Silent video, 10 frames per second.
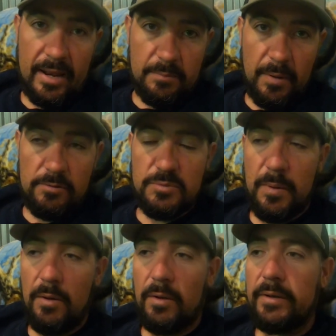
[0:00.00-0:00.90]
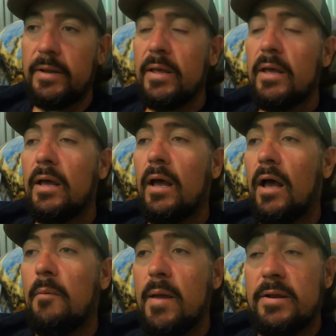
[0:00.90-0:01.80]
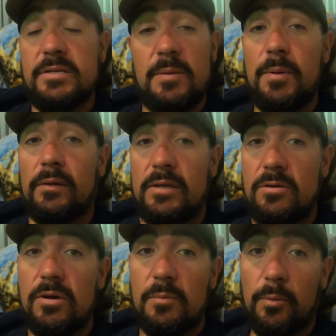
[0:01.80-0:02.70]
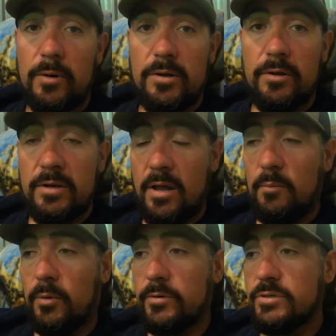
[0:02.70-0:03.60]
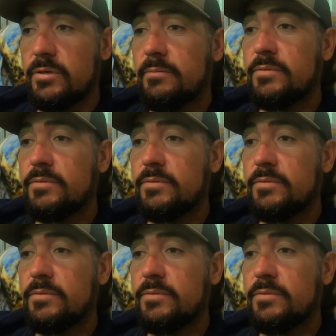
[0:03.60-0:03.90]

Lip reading: and post-spawn. And typically you get pretty good numbers.